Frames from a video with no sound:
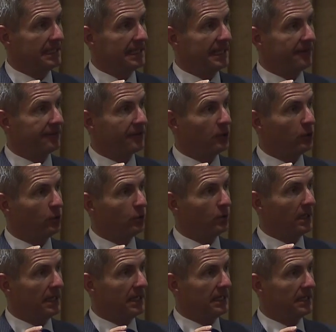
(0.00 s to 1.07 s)
if you,
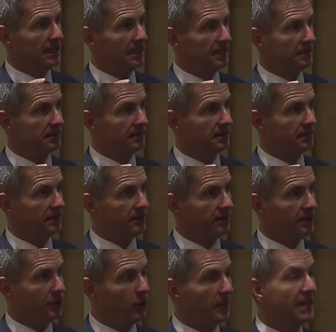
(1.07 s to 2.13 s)
uh,
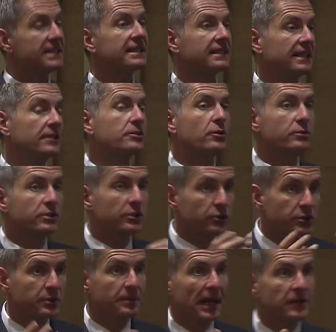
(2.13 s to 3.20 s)
you know, basically, so so
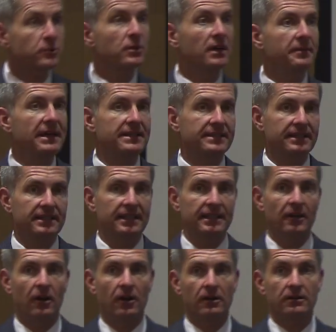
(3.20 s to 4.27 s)
spectra
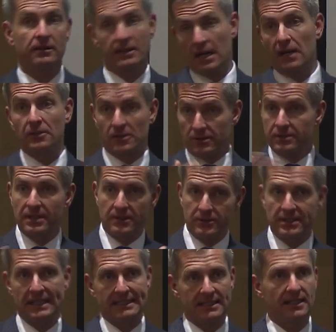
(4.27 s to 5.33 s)
basically are colors,
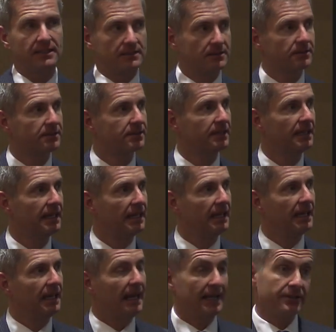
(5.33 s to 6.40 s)
understanding colors,
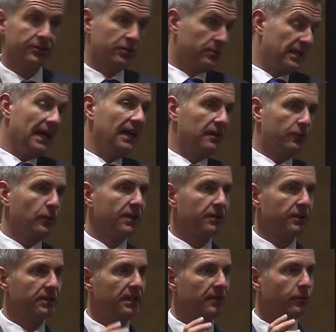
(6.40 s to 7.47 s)
and so yeah, if we
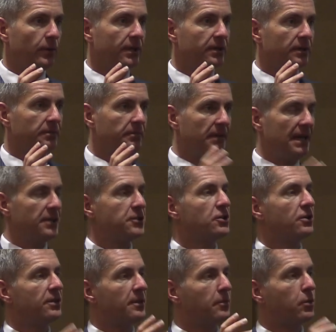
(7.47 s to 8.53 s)
could if we could
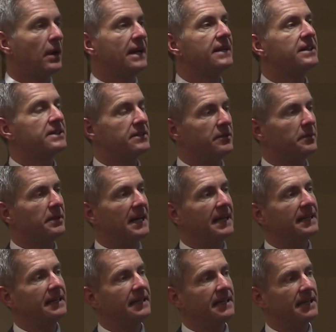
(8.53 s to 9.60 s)
measure the brightness of the
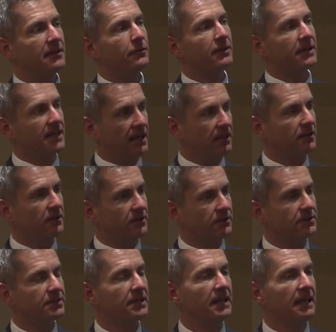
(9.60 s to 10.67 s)
planet in different
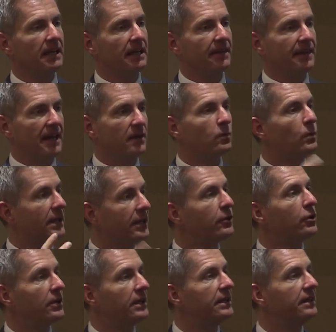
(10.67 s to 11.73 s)
colors, then we
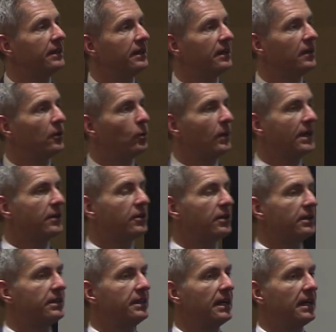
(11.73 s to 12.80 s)
could we
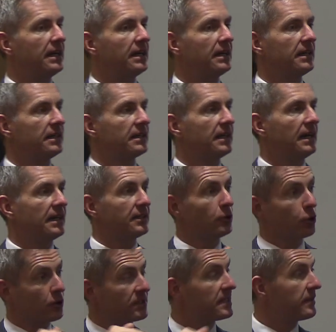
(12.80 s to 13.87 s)
could uh, uh,
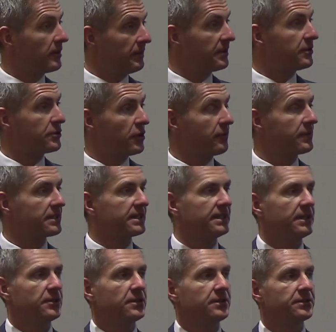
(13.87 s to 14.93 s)
learn something about the surface
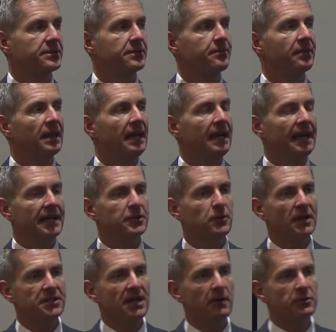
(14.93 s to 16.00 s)
conditions. And so
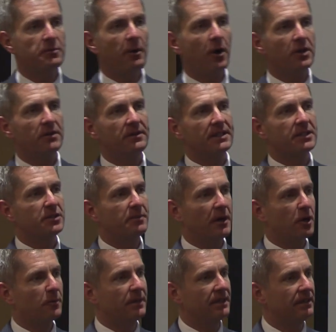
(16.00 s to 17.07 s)
actually, I was part of an
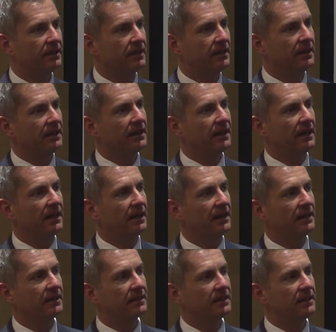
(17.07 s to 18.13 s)
experiment uh,
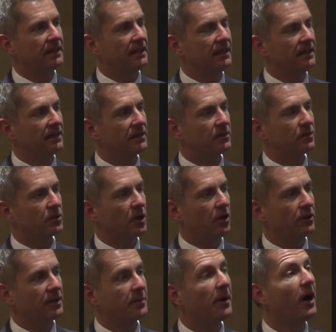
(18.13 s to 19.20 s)
uh,
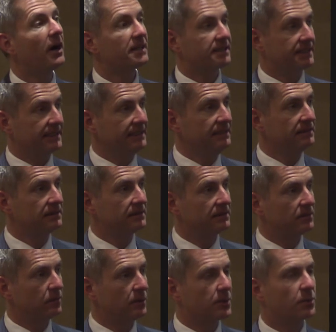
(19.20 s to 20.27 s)
called EPOXI,
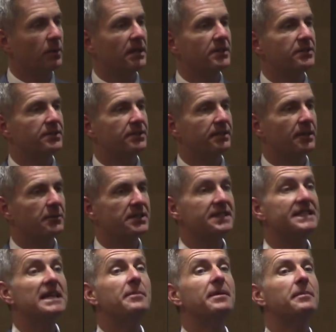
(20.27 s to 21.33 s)
which mm-hmm. was there was a
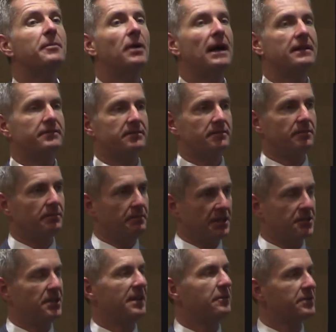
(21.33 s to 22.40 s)
deep impact
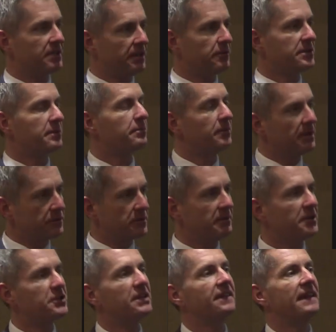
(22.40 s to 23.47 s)
mission. There was a, there was a there was a
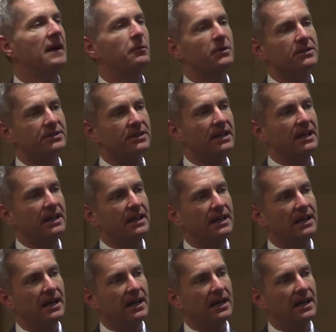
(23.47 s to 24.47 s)
mission that was uh,